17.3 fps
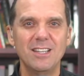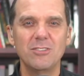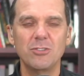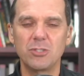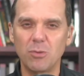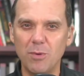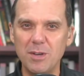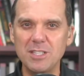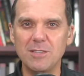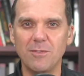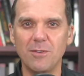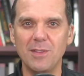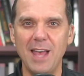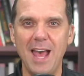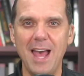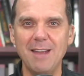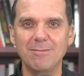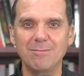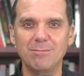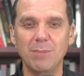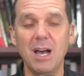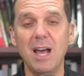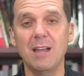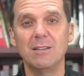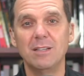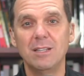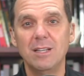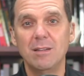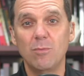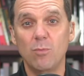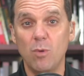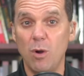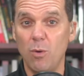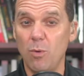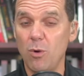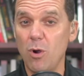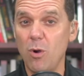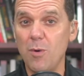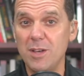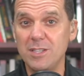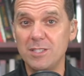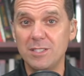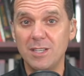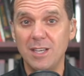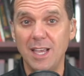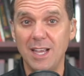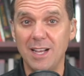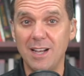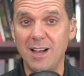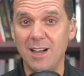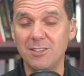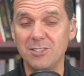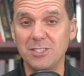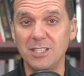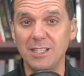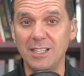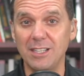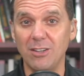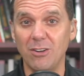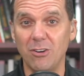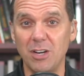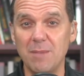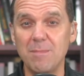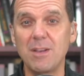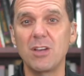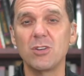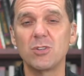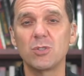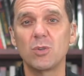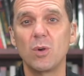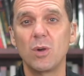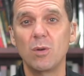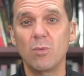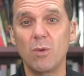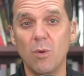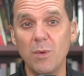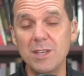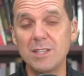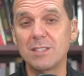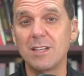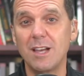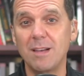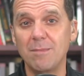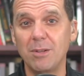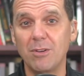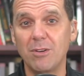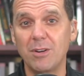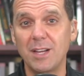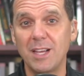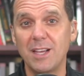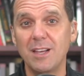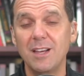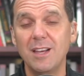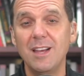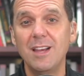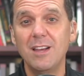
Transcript: There's a reason for that, but where we're always and constantly learning, because when we stop learning,